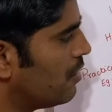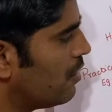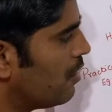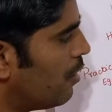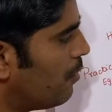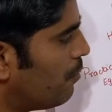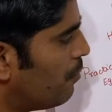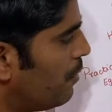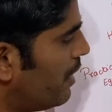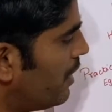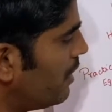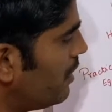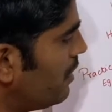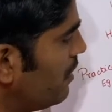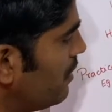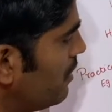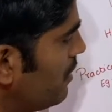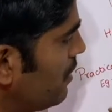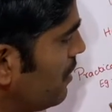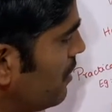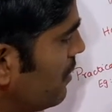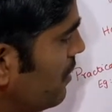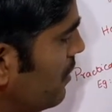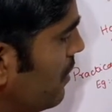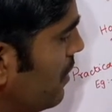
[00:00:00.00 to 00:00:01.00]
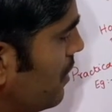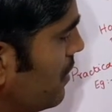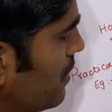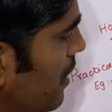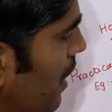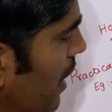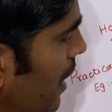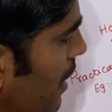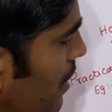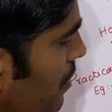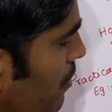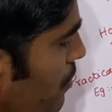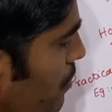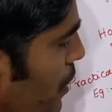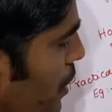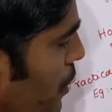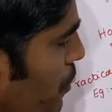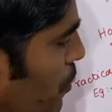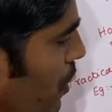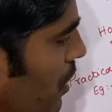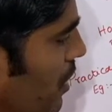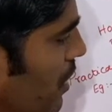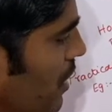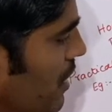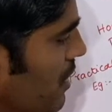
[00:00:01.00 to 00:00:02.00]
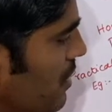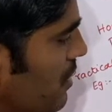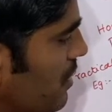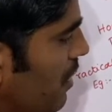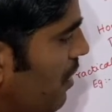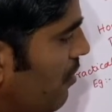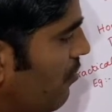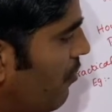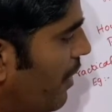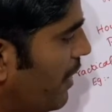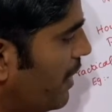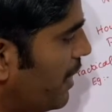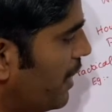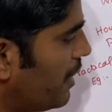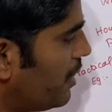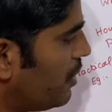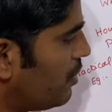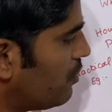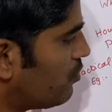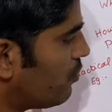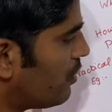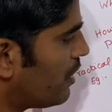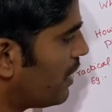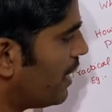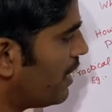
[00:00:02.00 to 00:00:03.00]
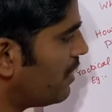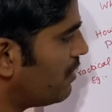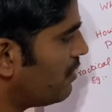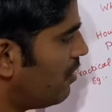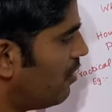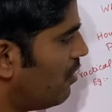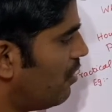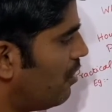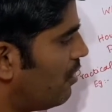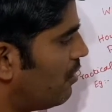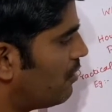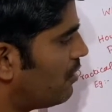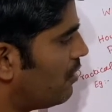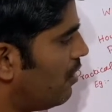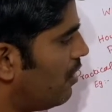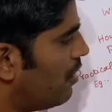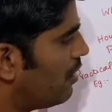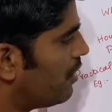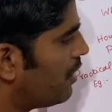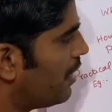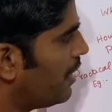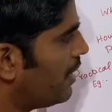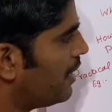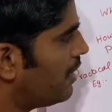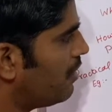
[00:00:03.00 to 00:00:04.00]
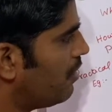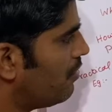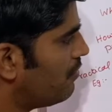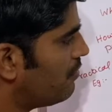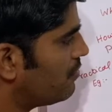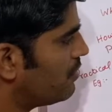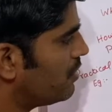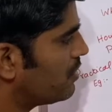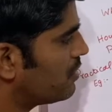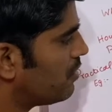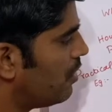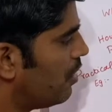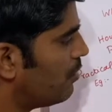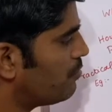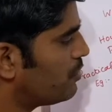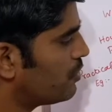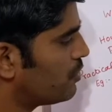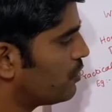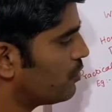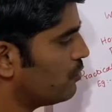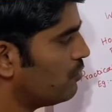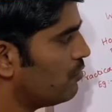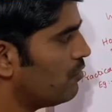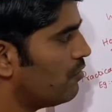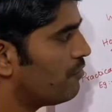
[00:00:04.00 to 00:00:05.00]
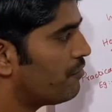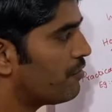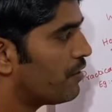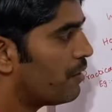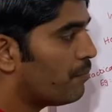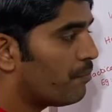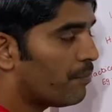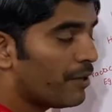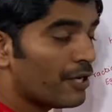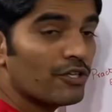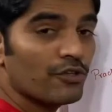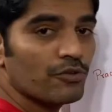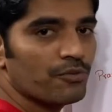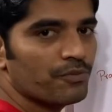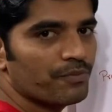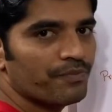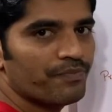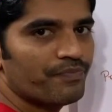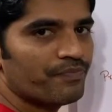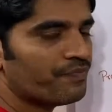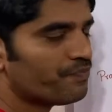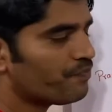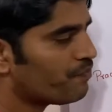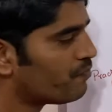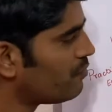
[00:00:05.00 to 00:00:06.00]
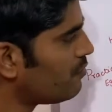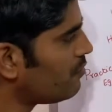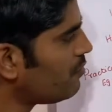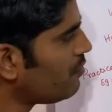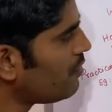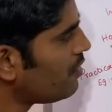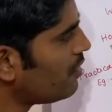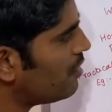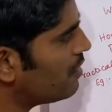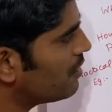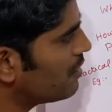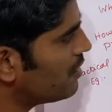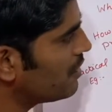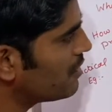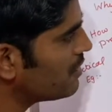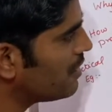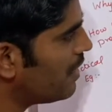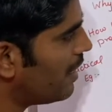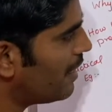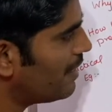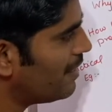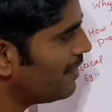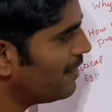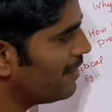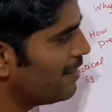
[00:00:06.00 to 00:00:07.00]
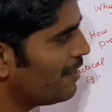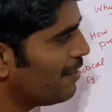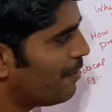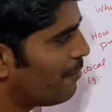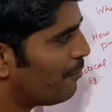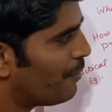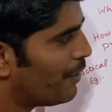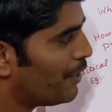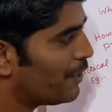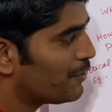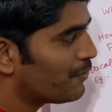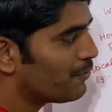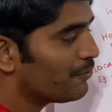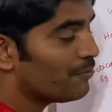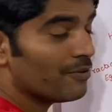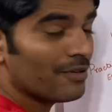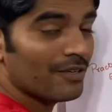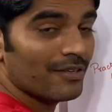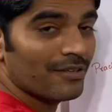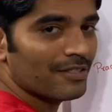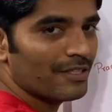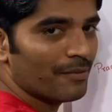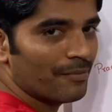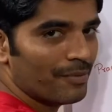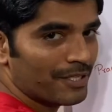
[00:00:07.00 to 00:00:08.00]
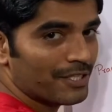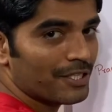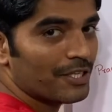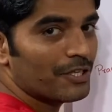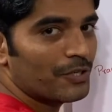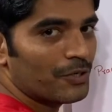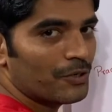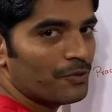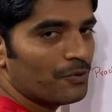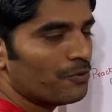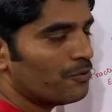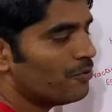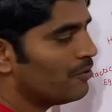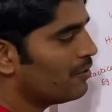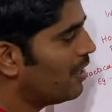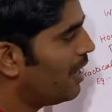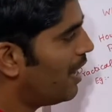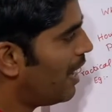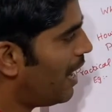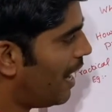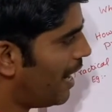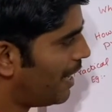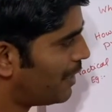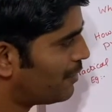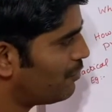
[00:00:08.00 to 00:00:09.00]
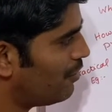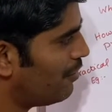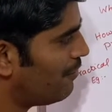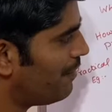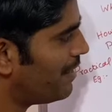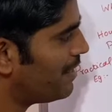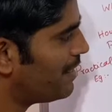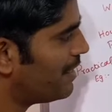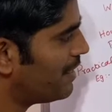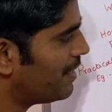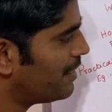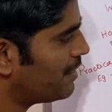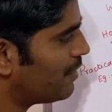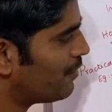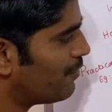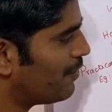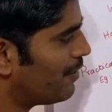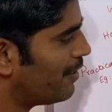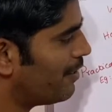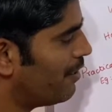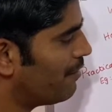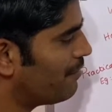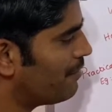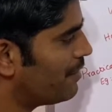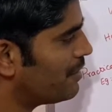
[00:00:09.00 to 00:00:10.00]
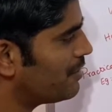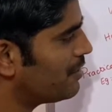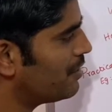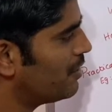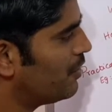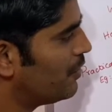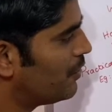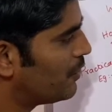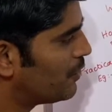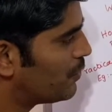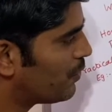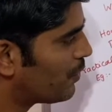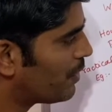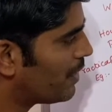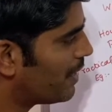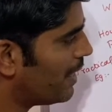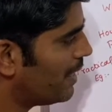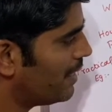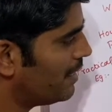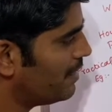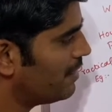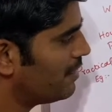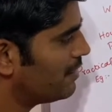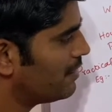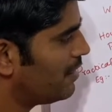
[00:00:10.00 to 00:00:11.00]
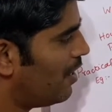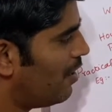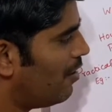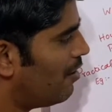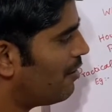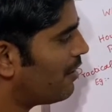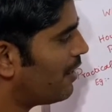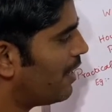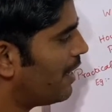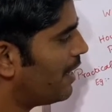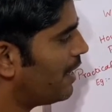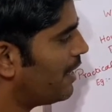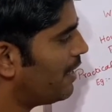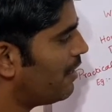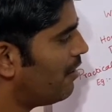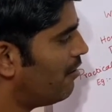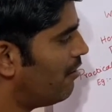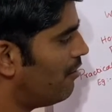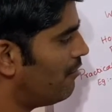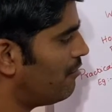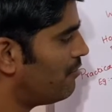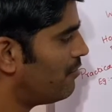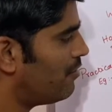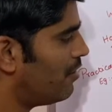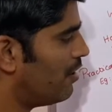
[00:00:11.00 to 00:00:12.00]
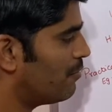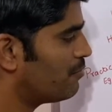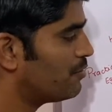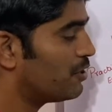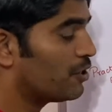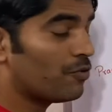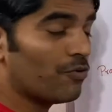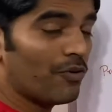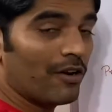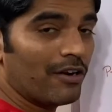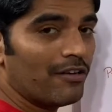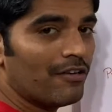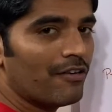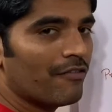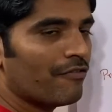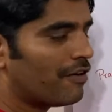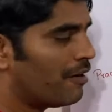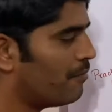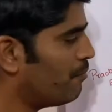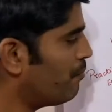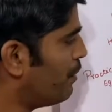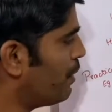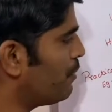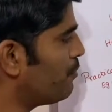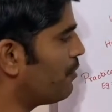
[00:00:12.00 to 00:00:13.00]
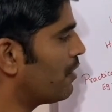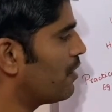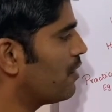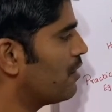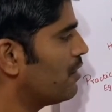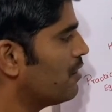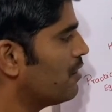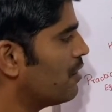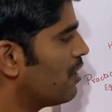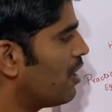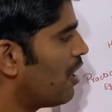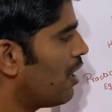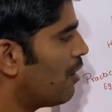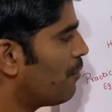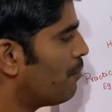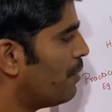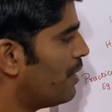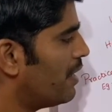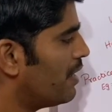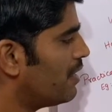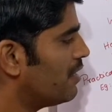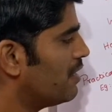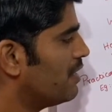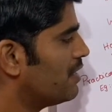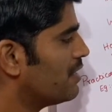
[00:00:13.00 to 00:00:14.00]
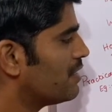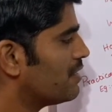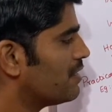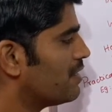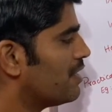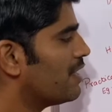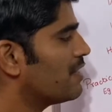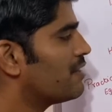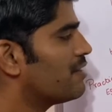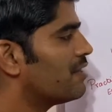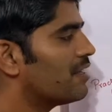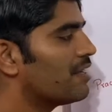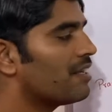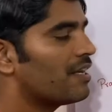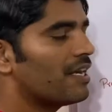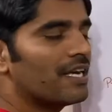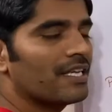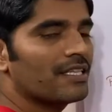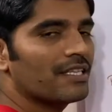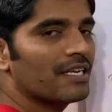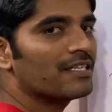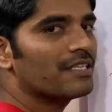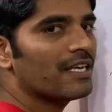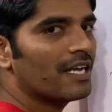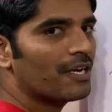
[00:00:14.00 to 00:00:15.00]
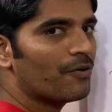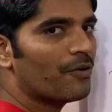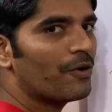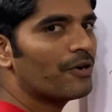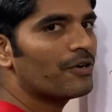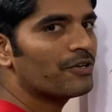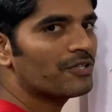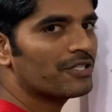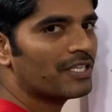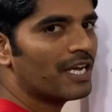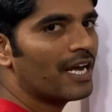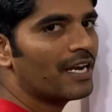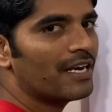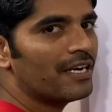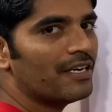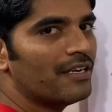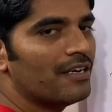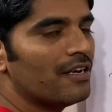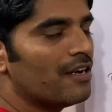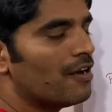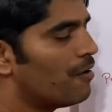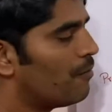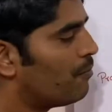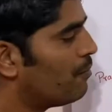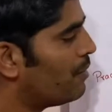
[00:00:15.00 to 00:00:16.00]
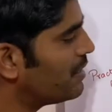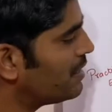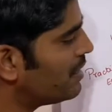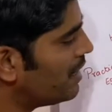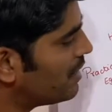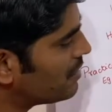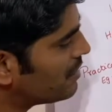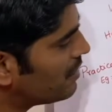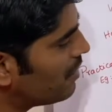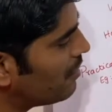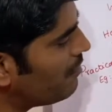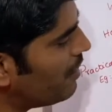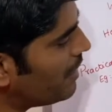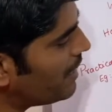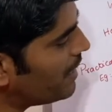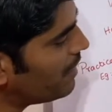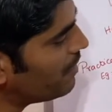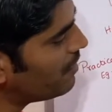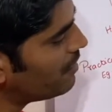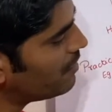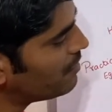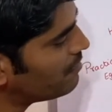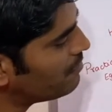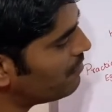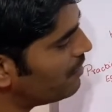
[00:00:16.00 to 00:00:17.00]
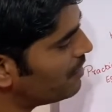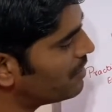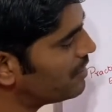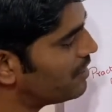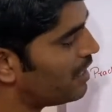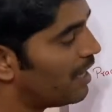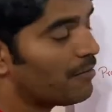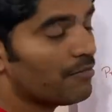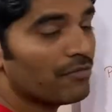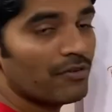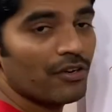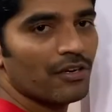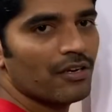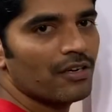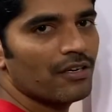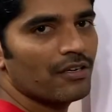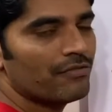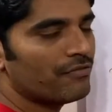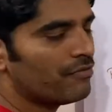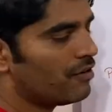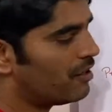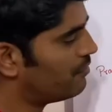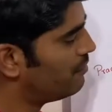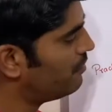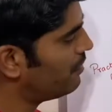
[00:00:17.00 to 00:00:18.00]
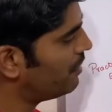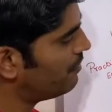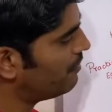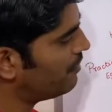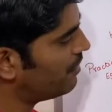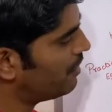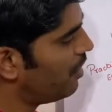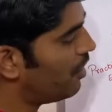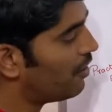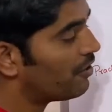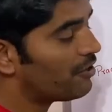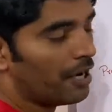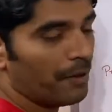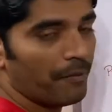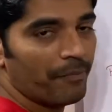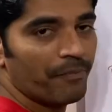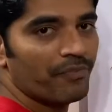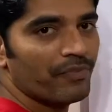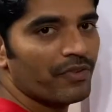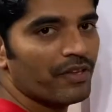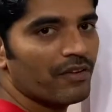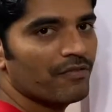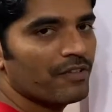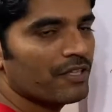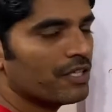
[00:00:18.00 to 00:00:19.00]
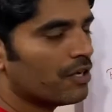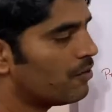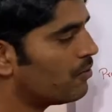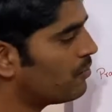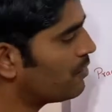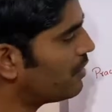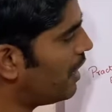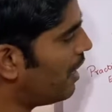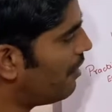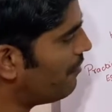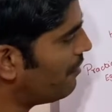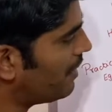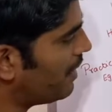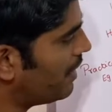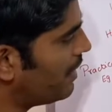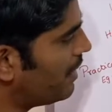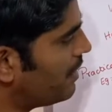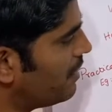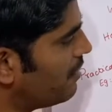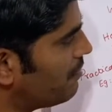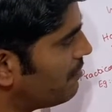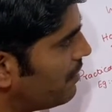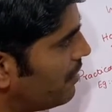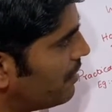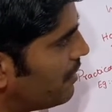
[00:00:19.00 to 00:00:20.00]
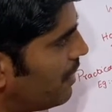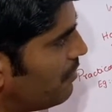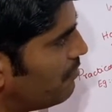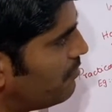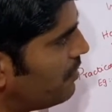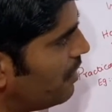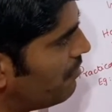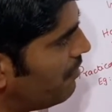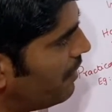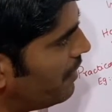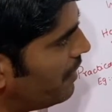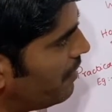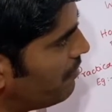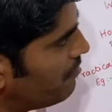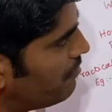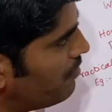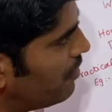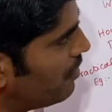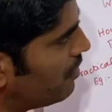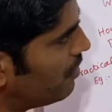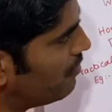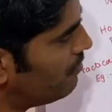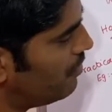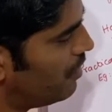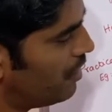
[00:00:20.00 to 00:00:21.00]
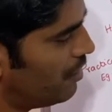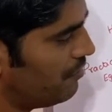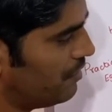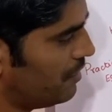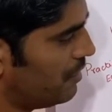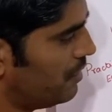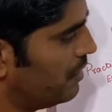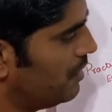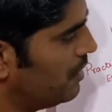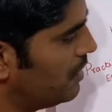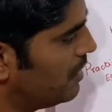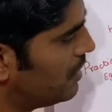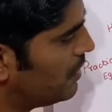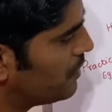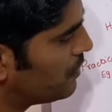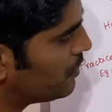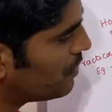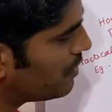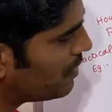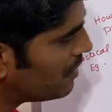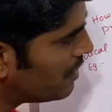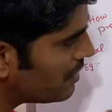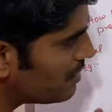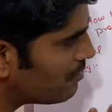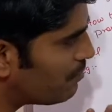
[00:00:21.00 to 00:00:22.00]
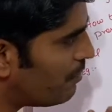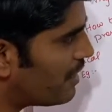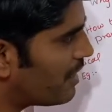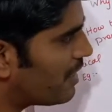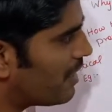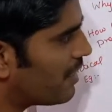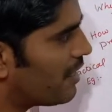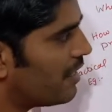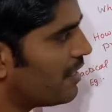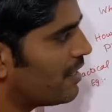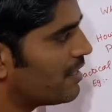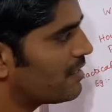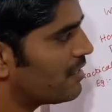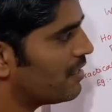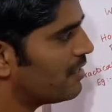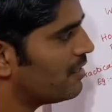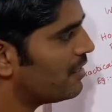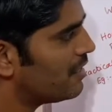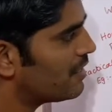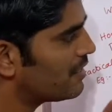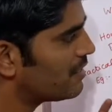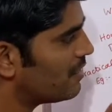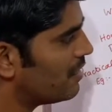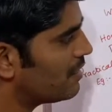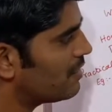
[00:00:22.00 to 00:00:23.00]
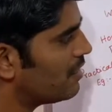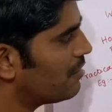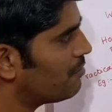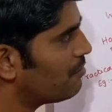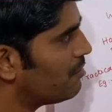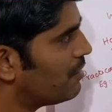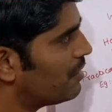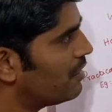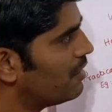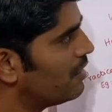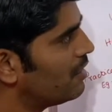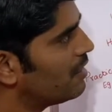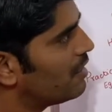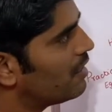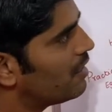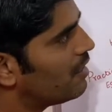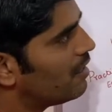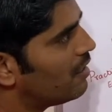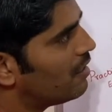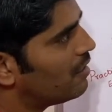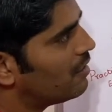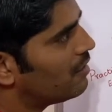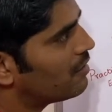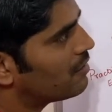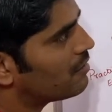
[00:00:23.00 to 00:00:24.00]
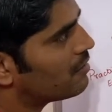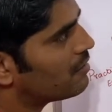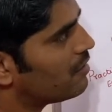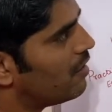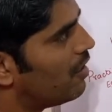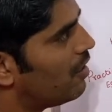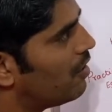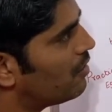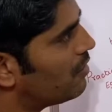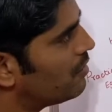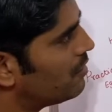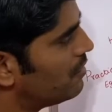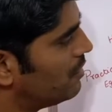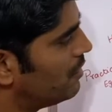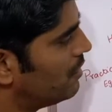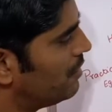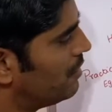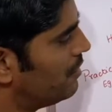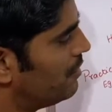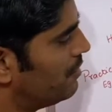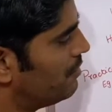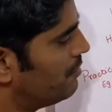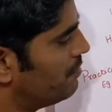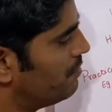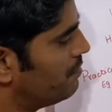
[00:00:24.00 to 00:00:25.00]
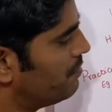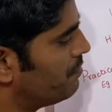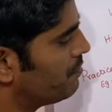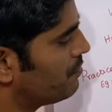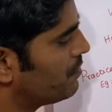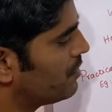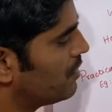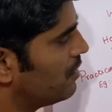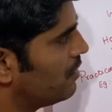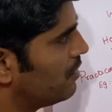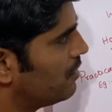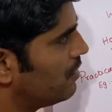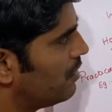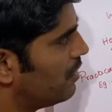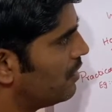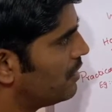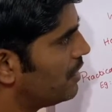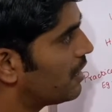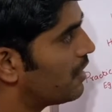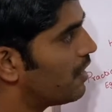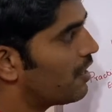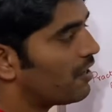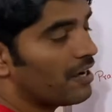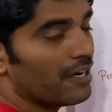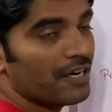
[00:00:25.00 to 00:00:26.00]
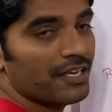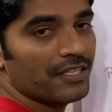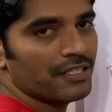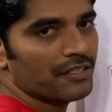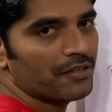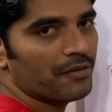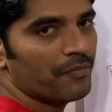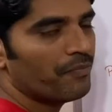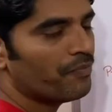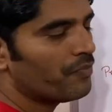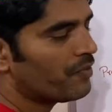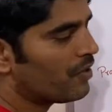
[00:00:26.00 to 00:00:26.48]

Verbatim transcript: But this guy P1 is still waiting to get the order ID of this object 2 from P2. This guy P2, the person 2, actually waiting in the courier office to get the order ID of object 1 from P1. But they're thinking that they're going to share it, but they're still waiting for the same for a very long time without having any different time. They're waiting for forever. So this particular condition is nothing but called deadlock condition.